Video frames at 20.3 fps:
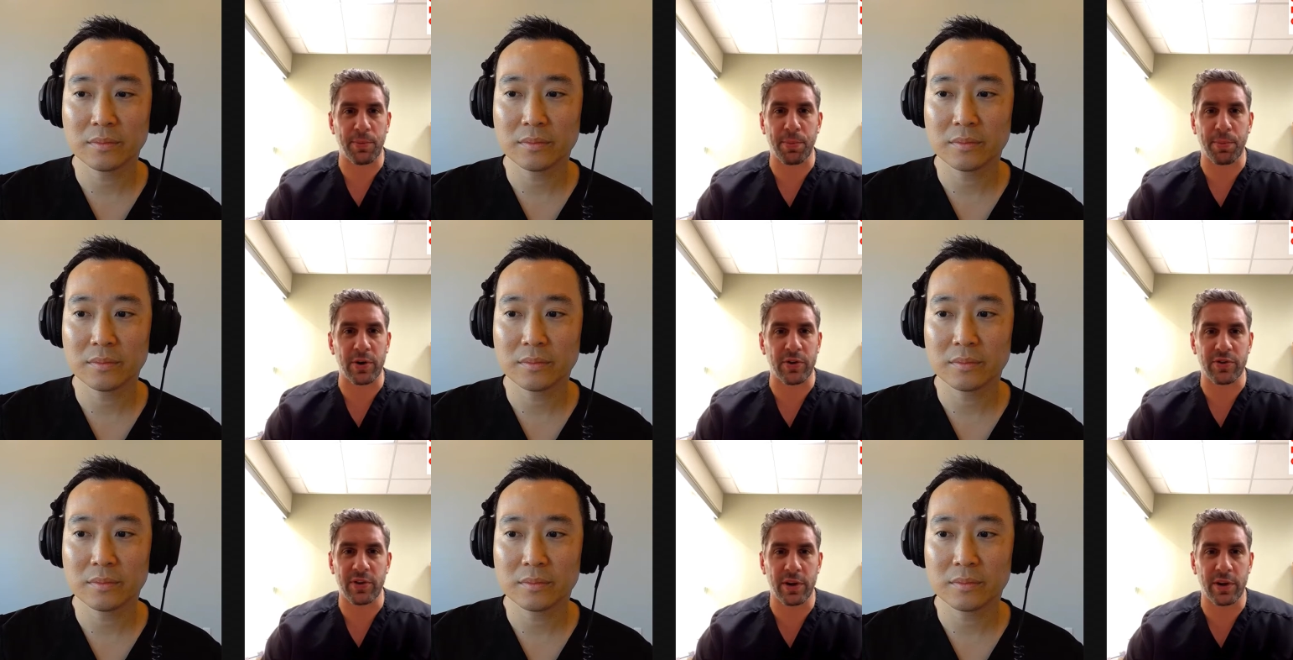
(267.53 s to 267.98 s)

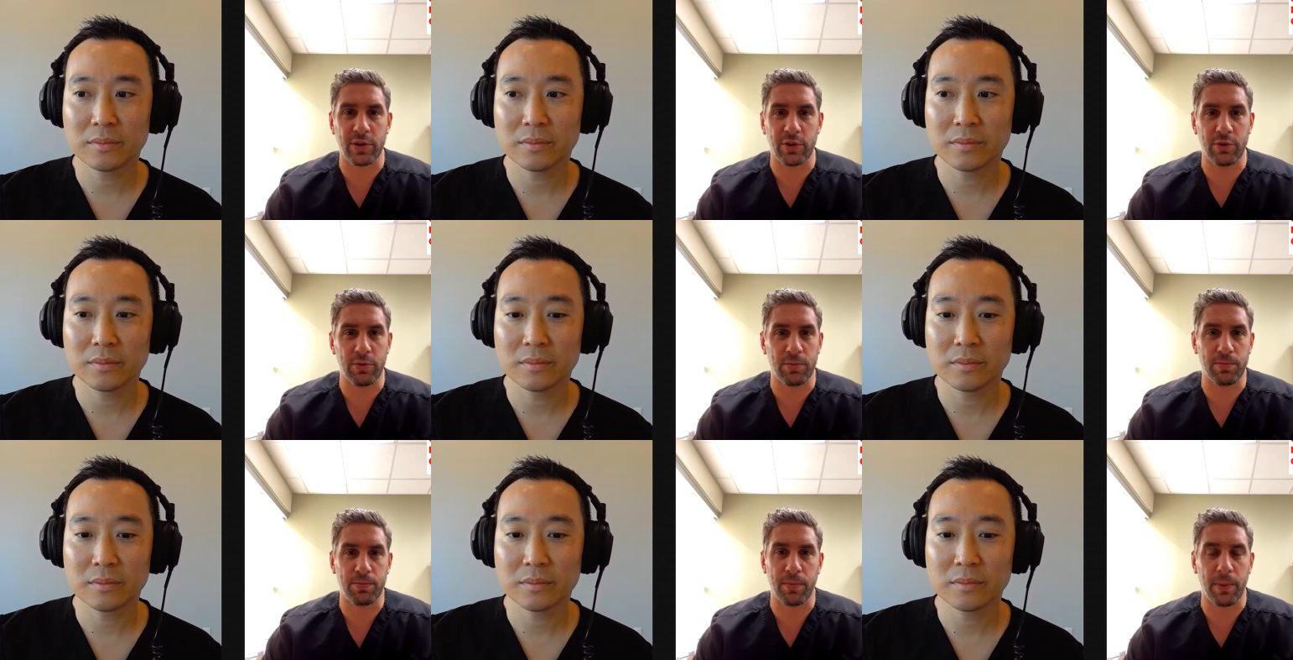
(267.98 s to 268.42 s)
Speaker 1: person and
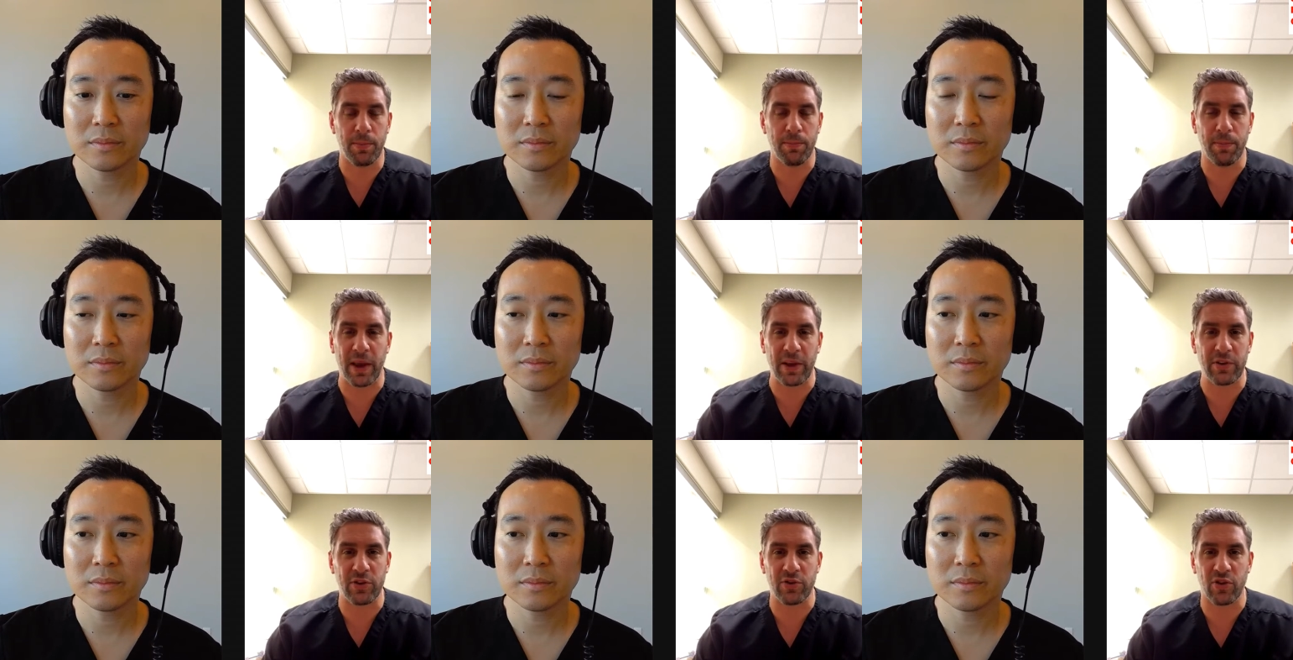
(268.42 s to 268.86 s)
you
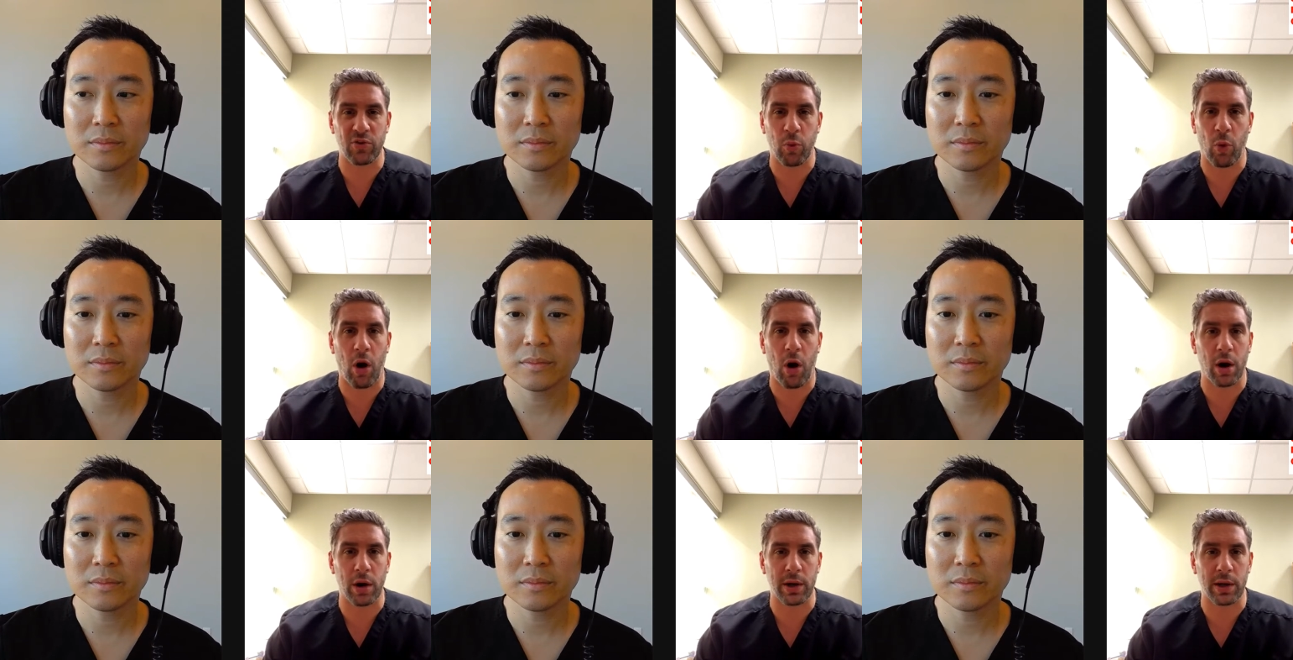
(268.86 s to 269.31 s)
basically just
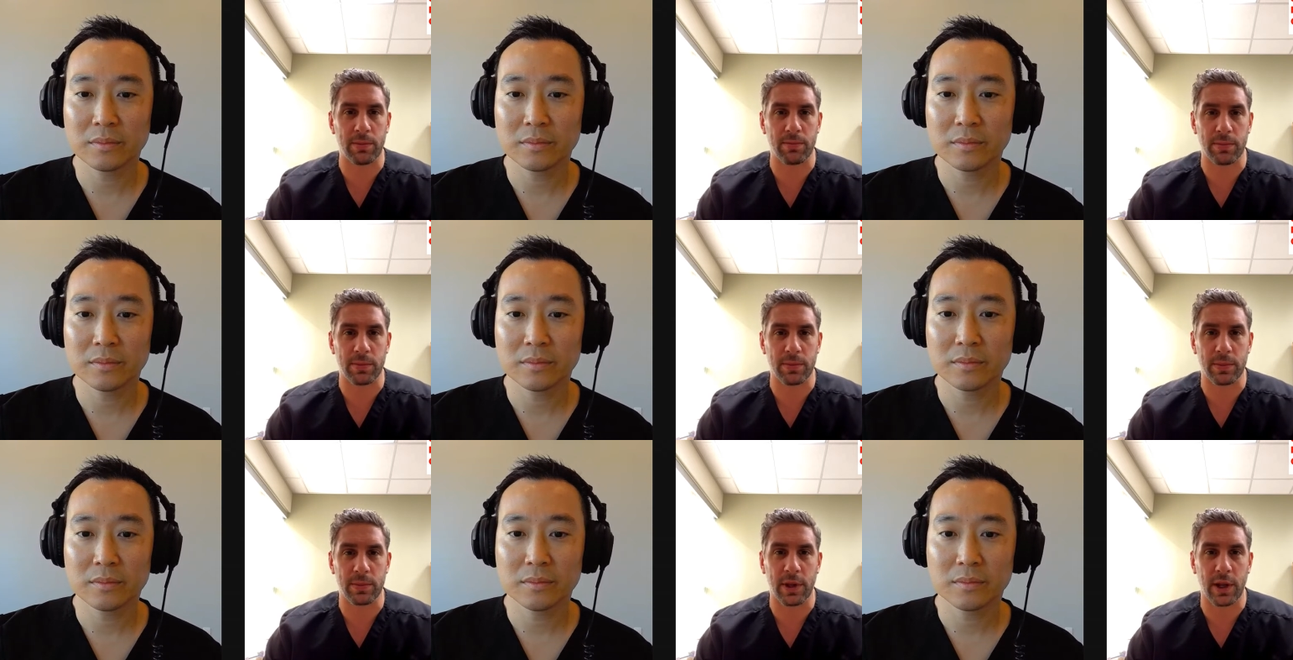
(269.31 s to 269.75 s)
walk
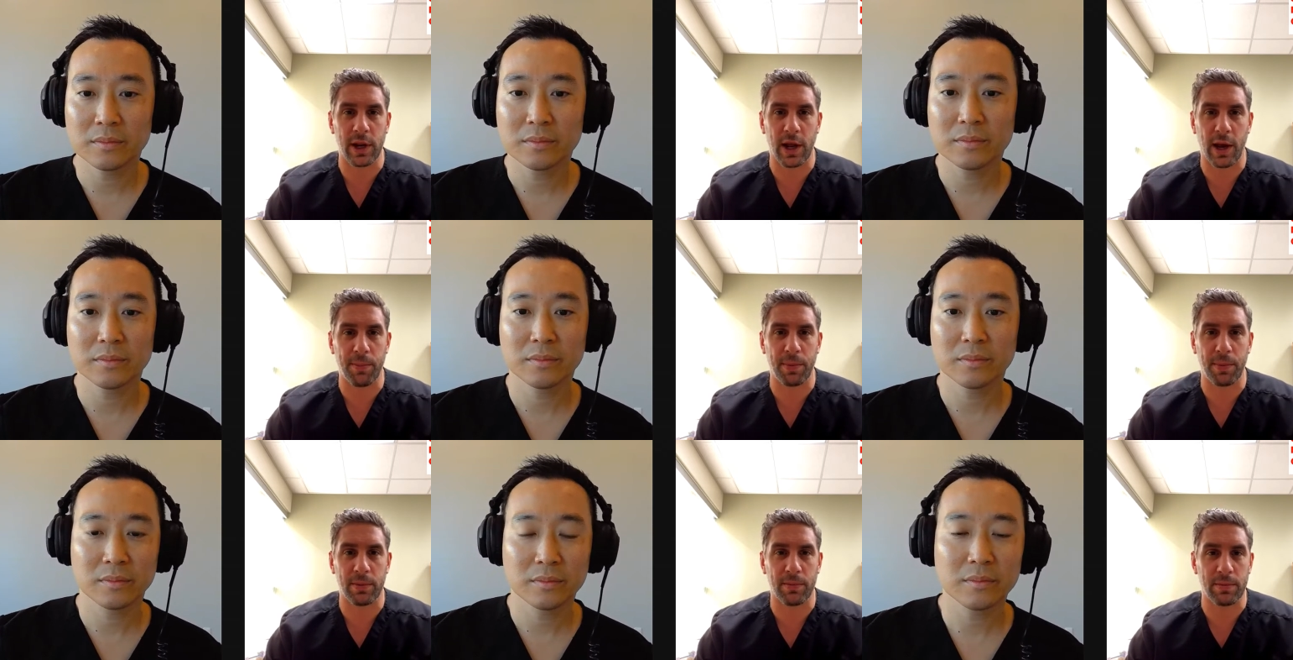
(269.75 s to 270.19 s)
and get
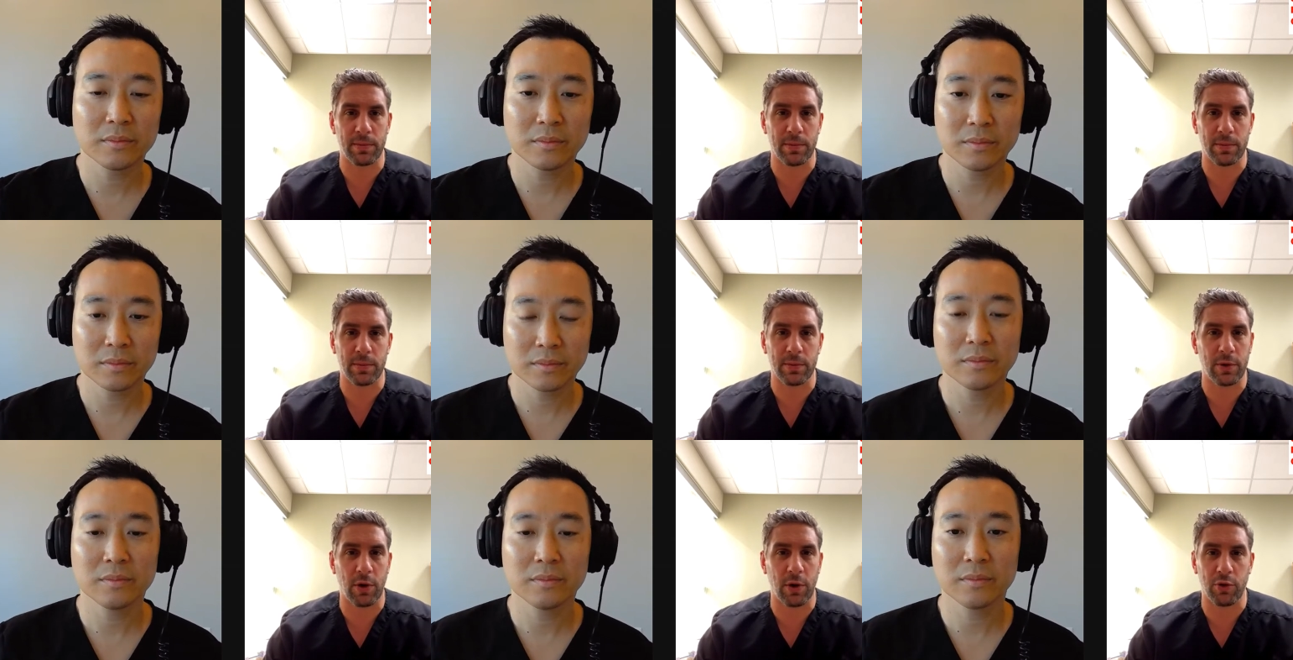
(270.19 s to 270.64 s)
up and
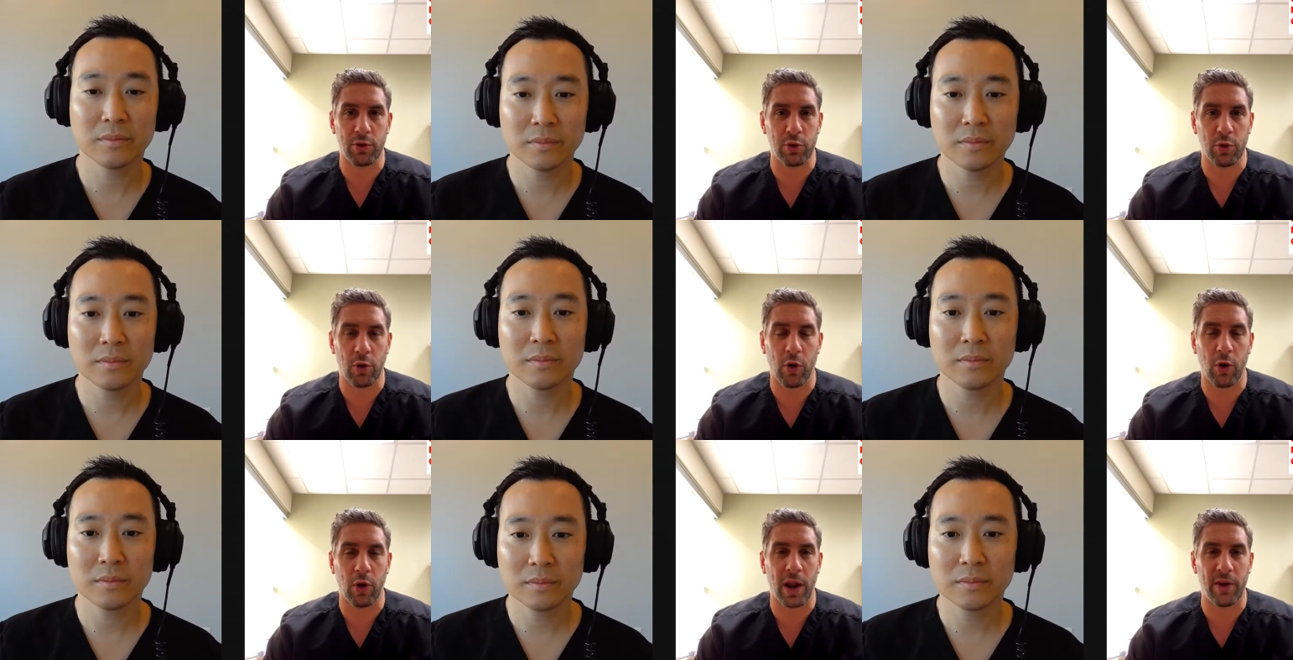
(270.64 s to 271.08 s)
don't do a
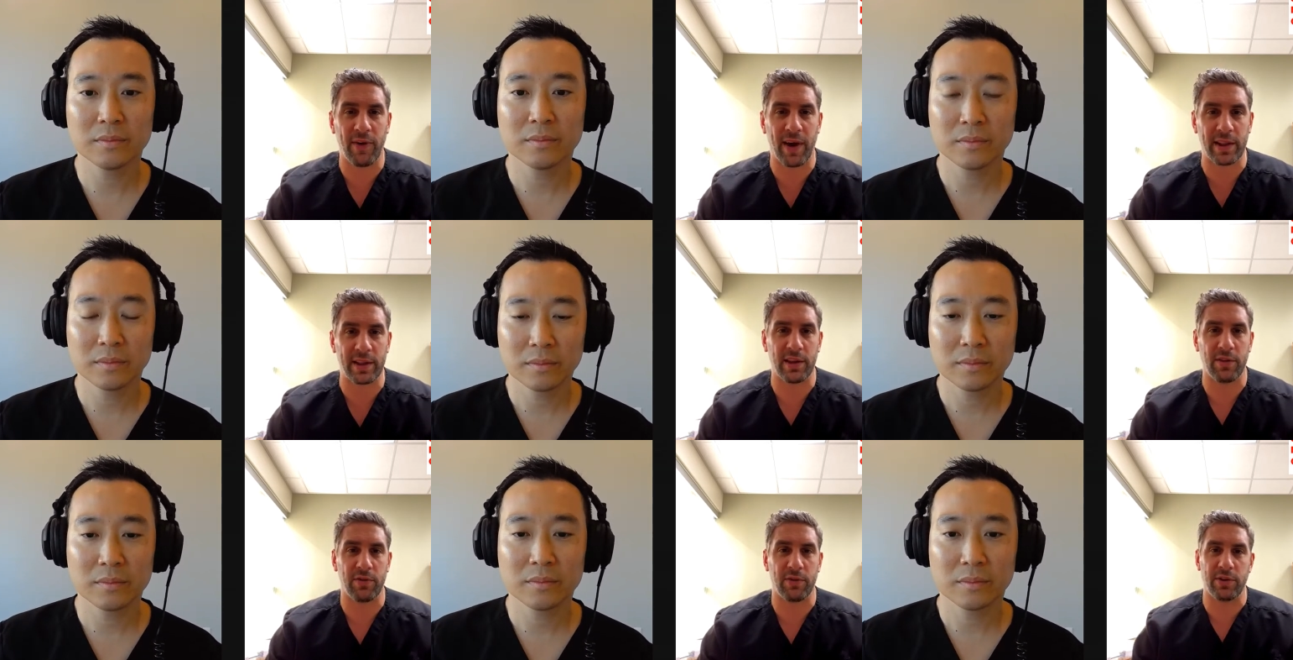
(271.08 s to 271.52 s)
whole lot of
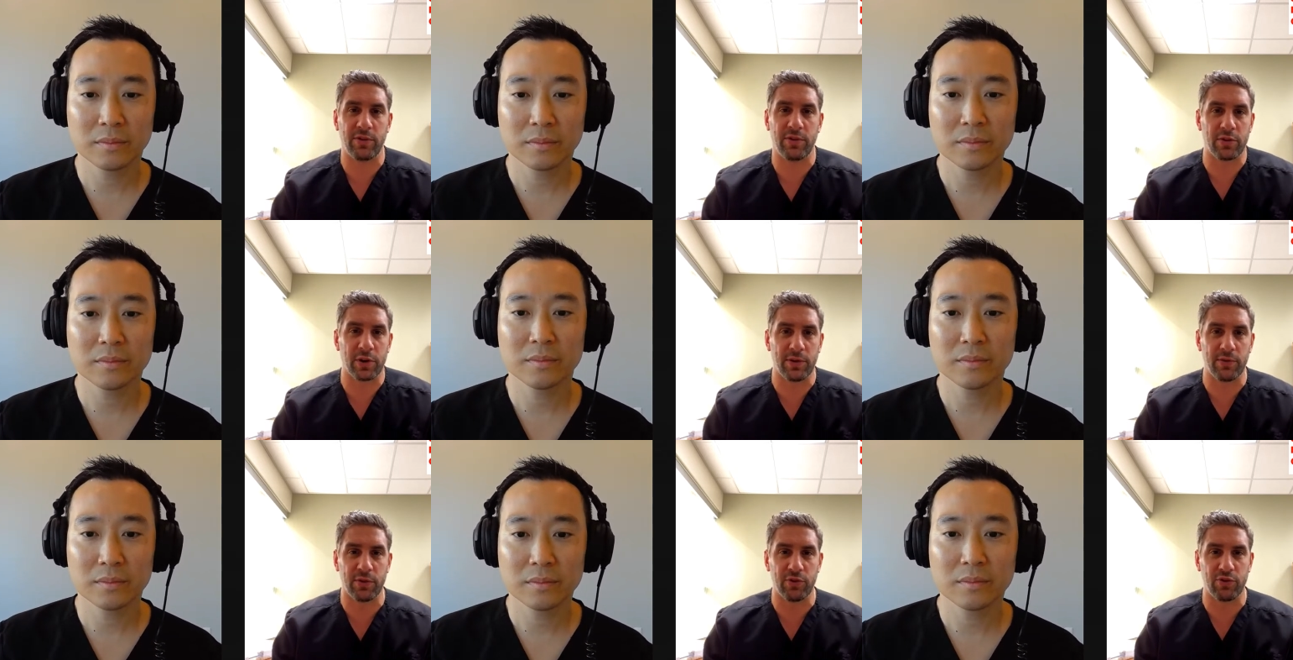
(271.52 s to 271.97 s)
activities or
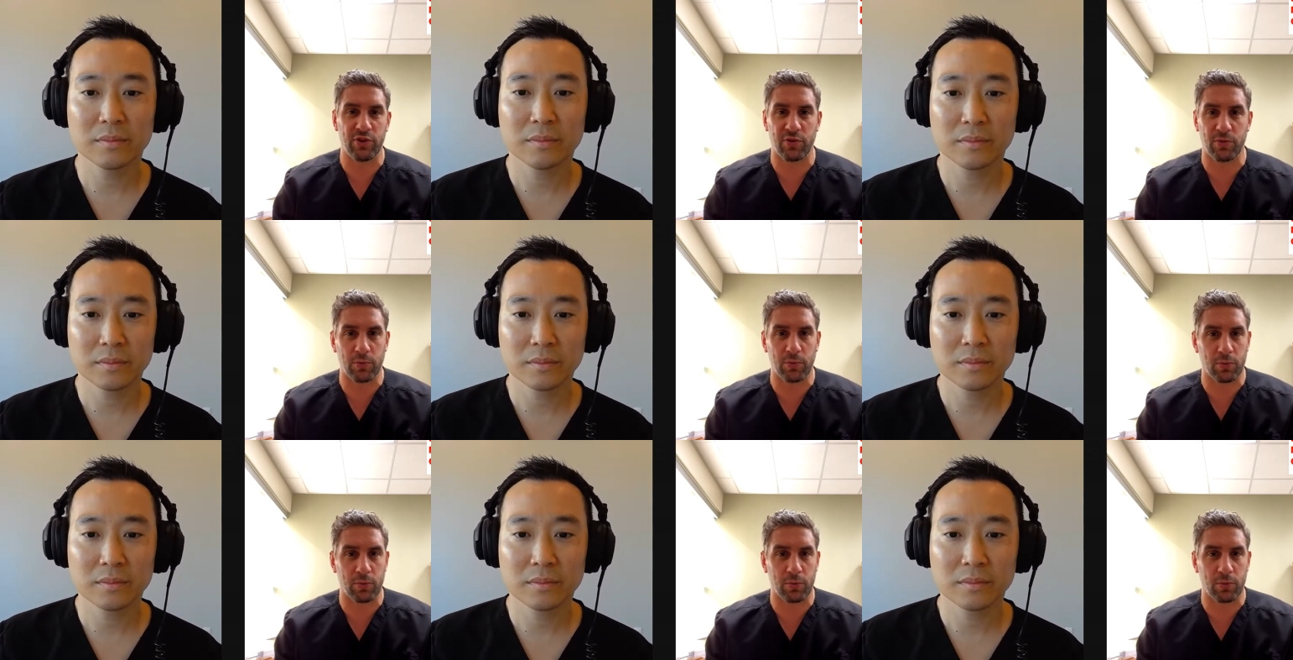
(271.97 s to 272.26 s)
even just